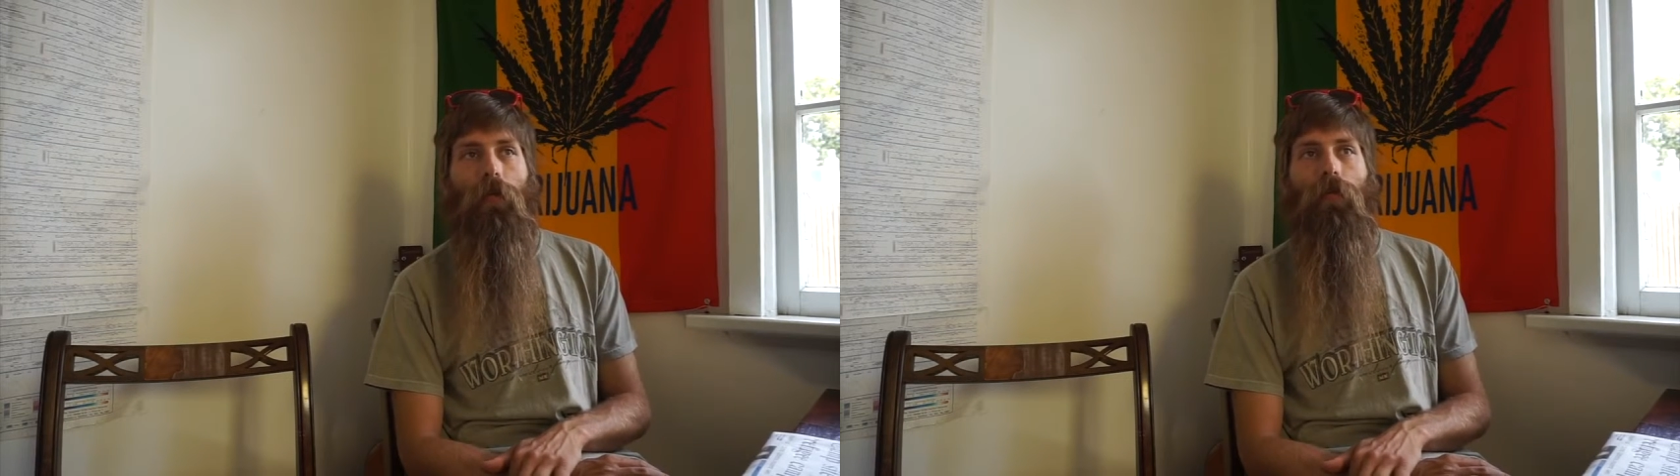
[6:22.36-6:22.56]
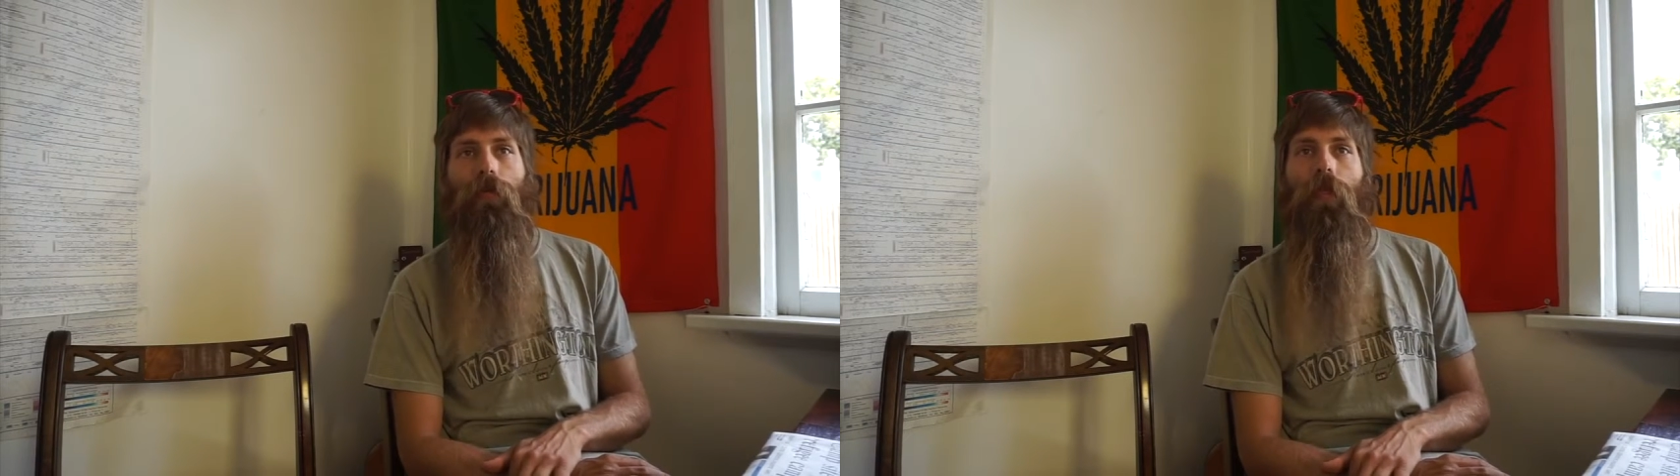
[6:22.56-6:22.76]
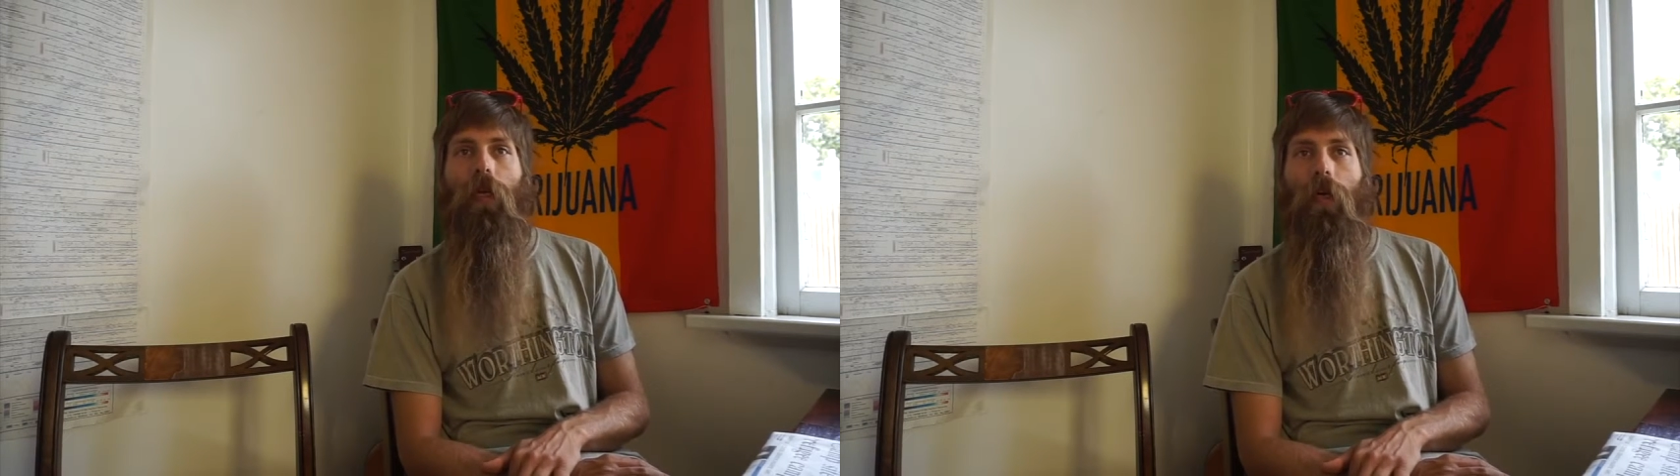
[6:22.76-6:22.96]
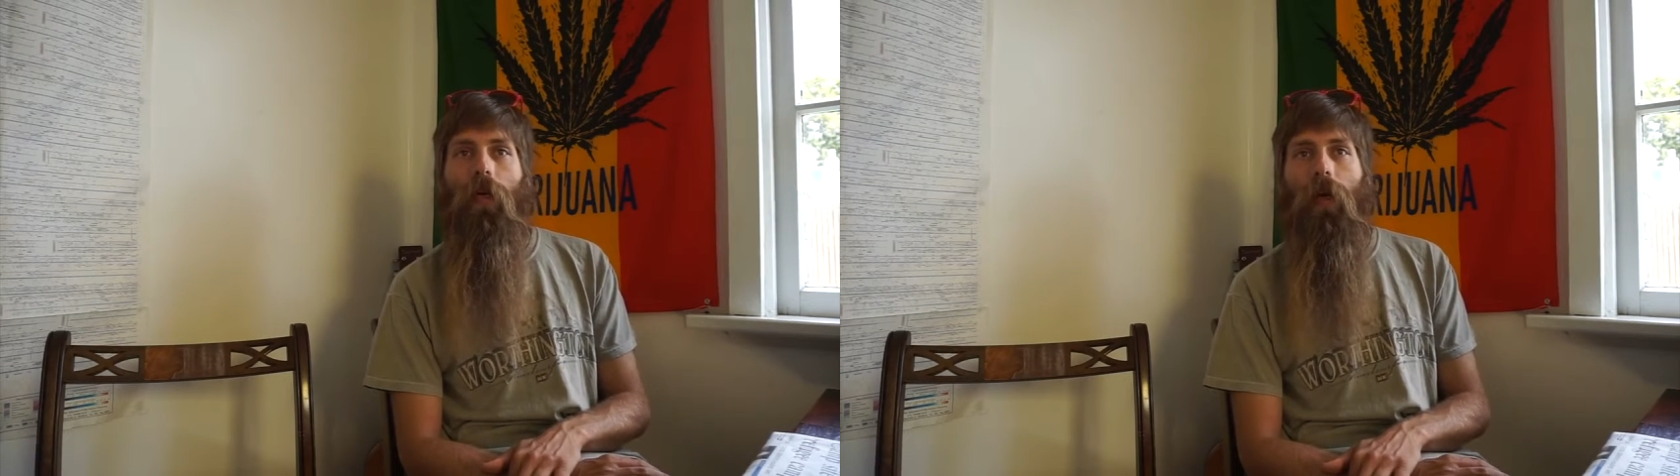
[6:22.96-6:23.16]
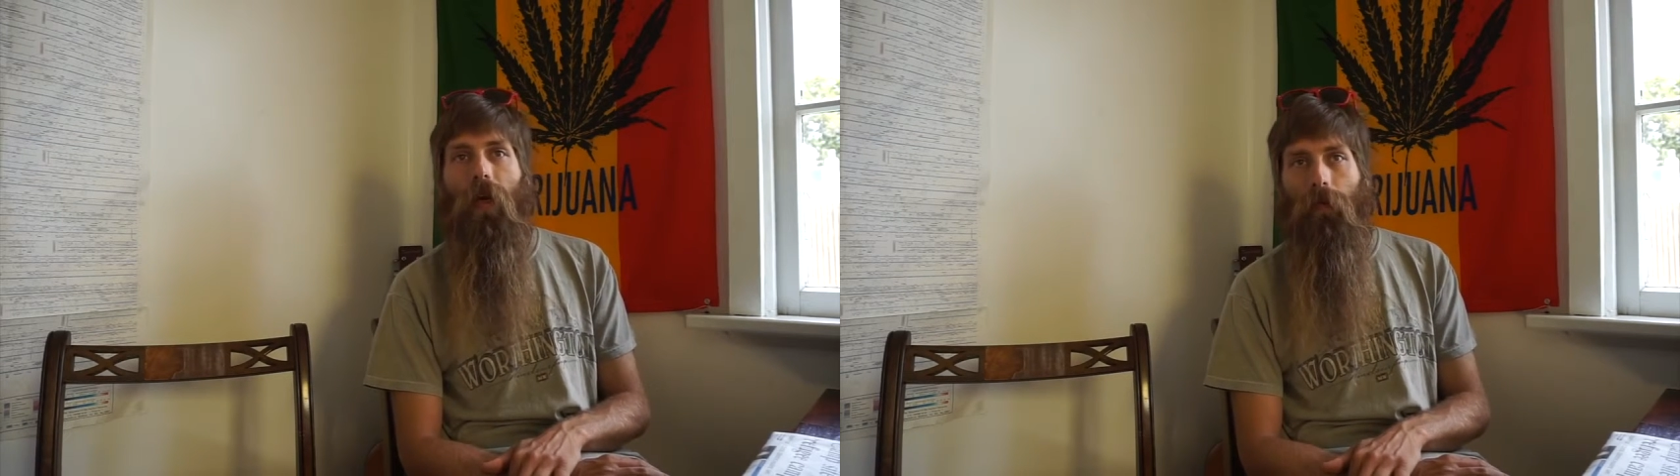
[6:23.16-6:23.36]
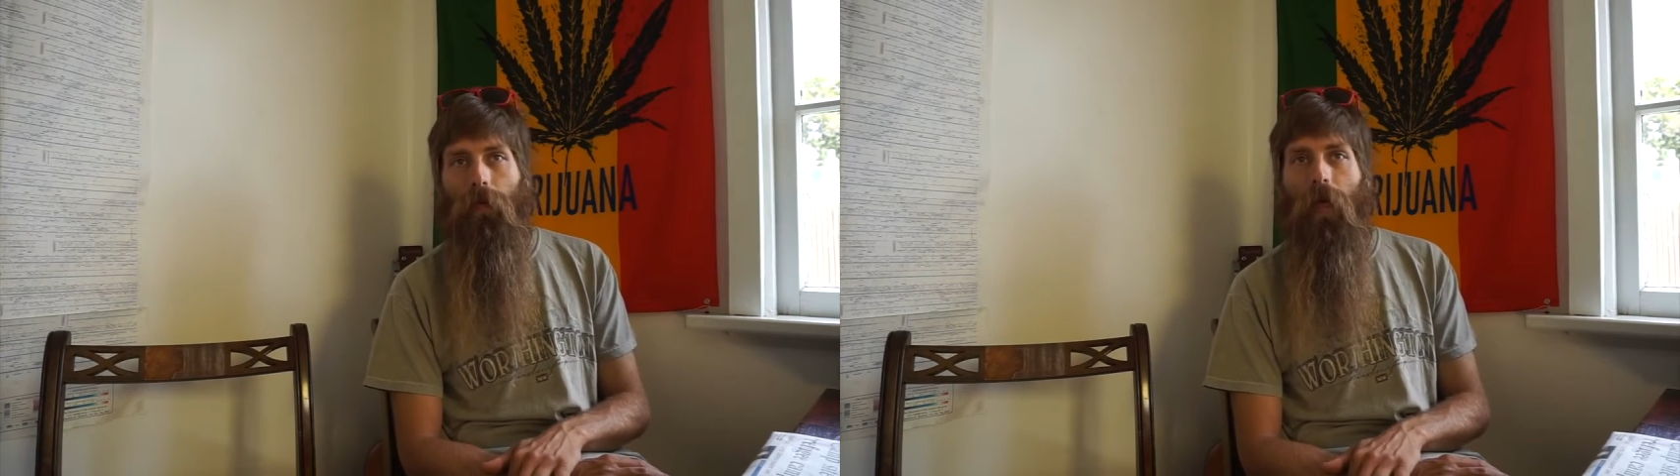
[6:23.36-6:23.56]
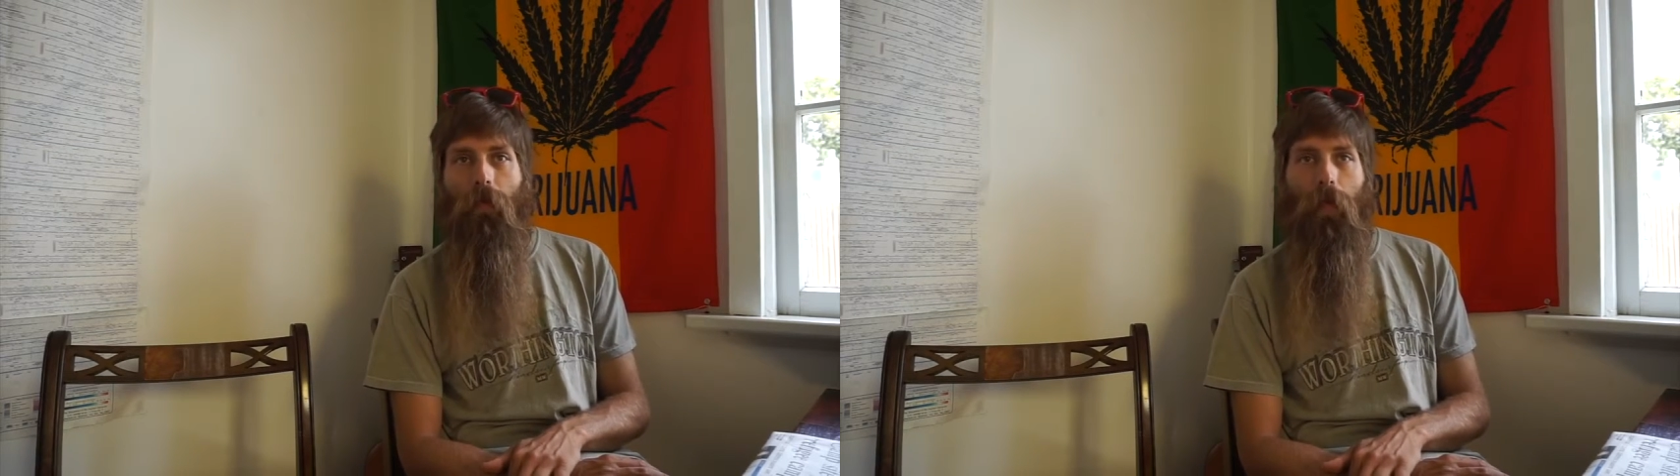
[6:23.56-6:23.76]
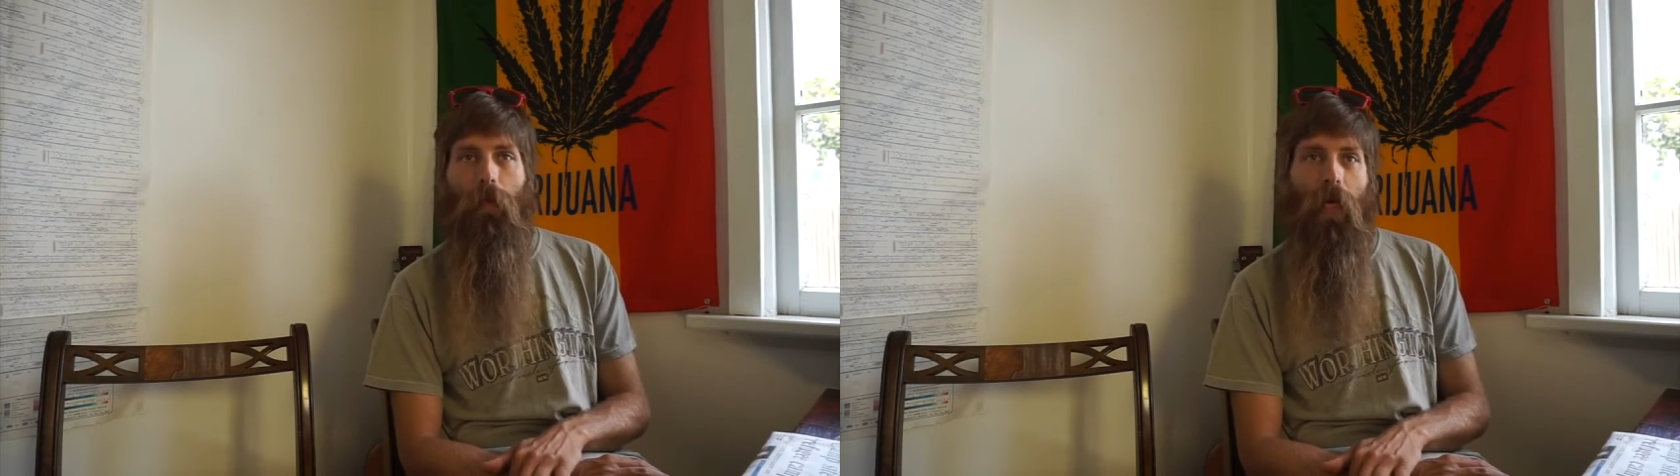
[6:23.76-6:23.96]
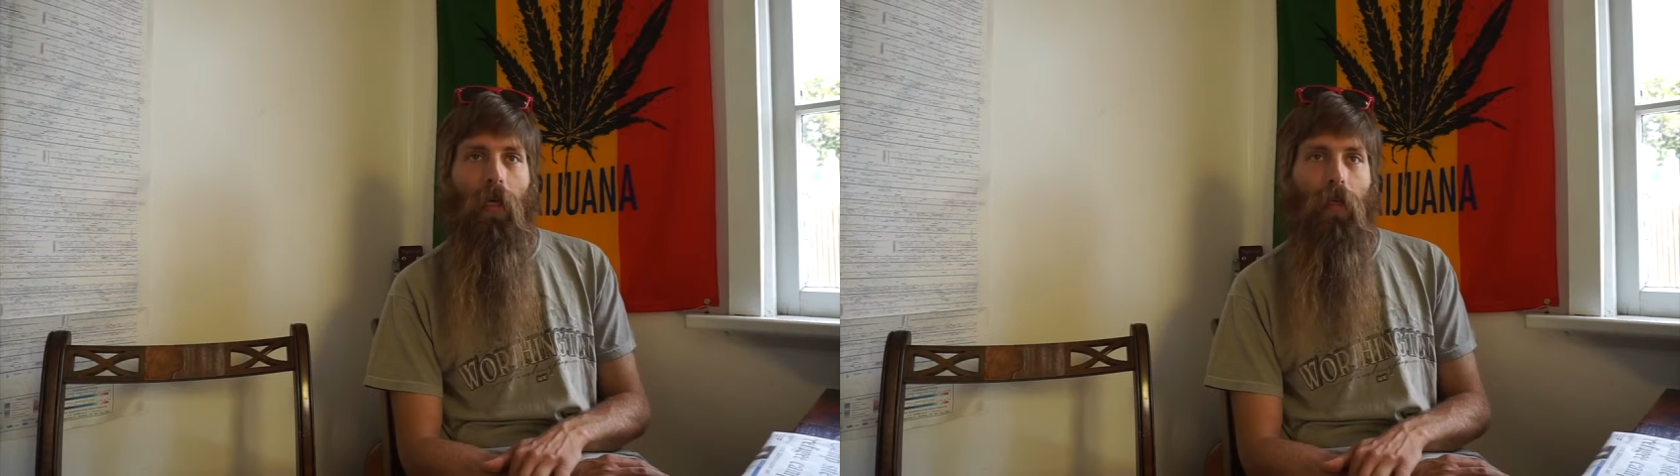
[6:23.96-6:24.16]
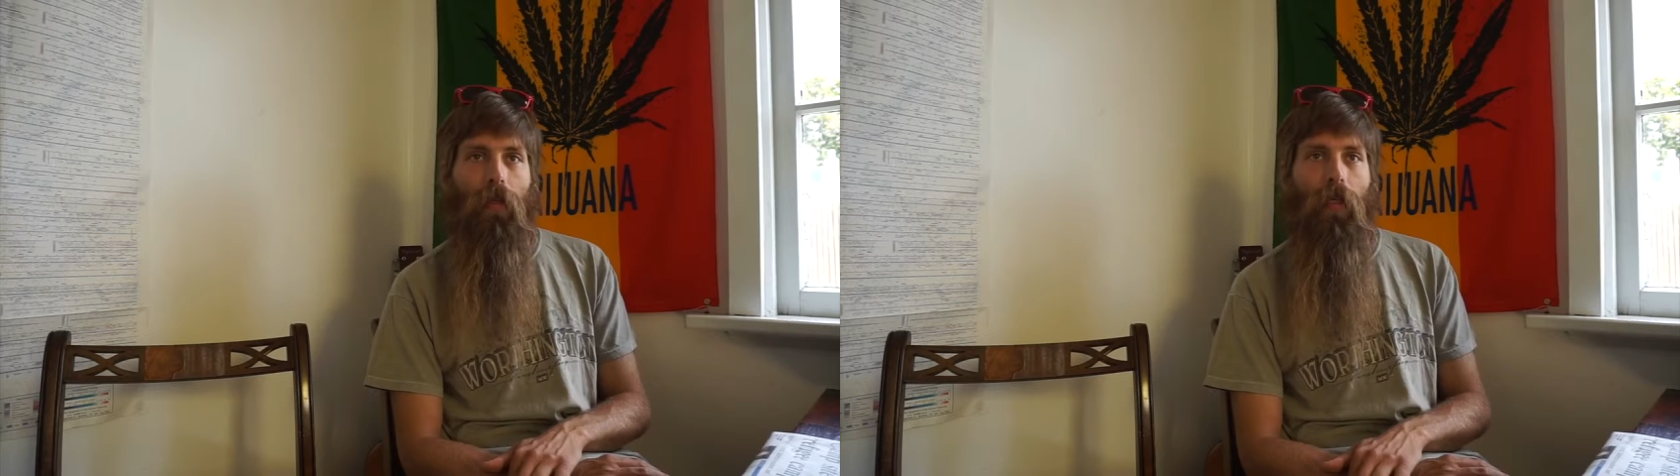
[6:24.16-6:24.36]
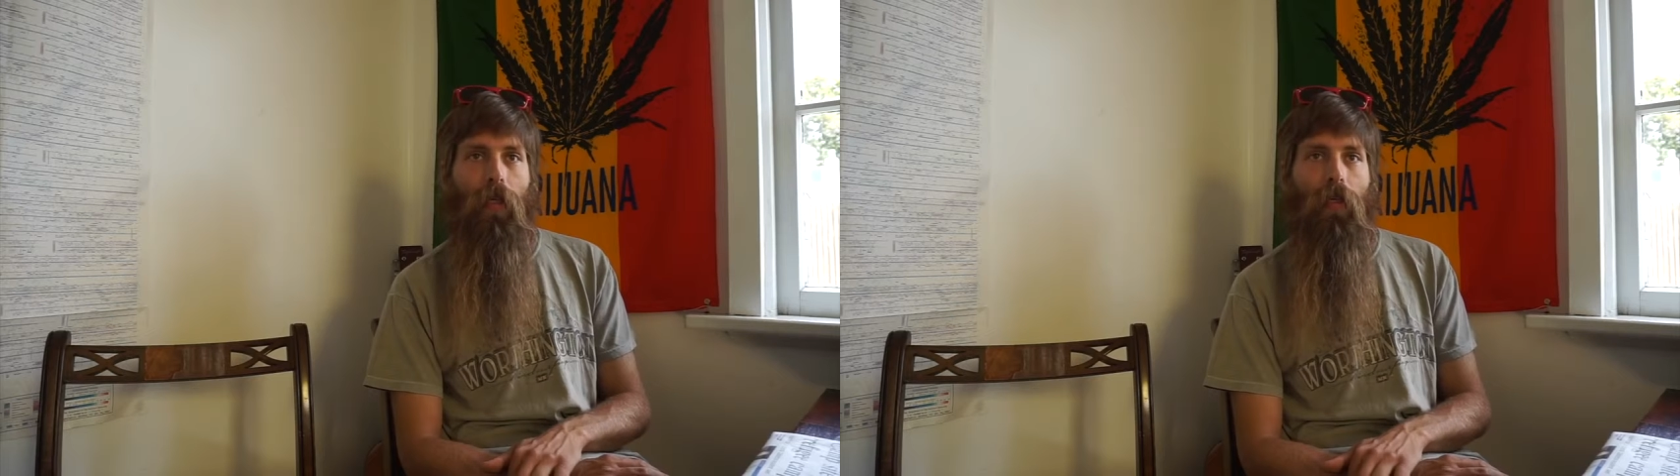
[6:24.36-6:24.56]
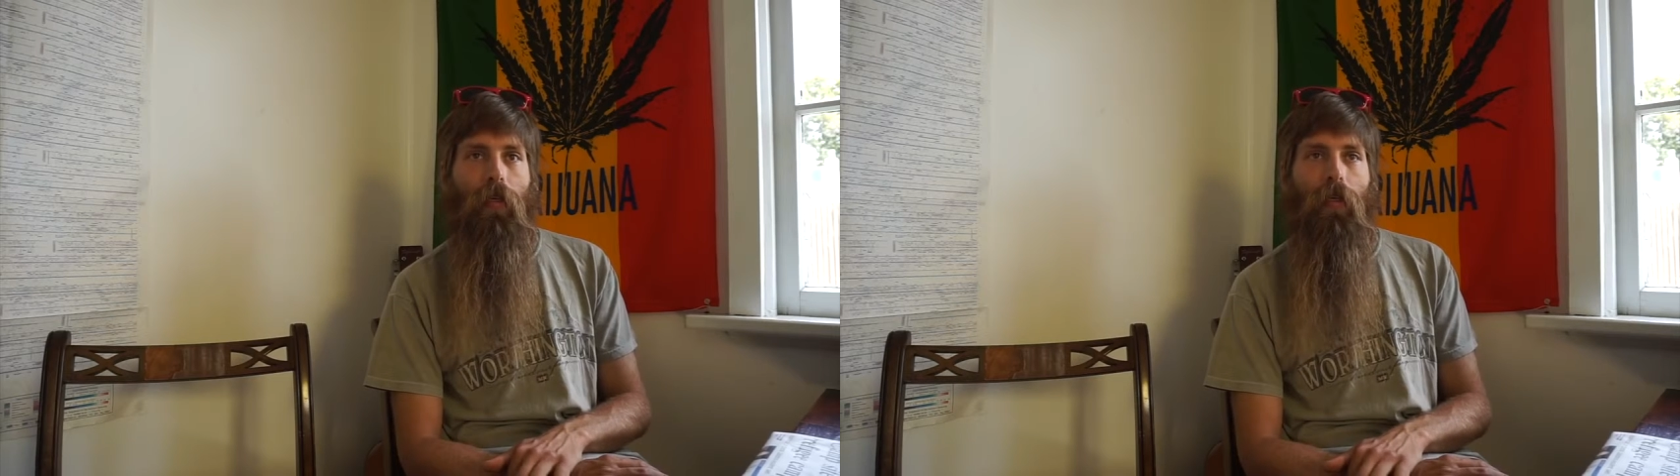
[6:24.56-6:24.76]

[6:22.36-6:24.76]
using it non-problematically.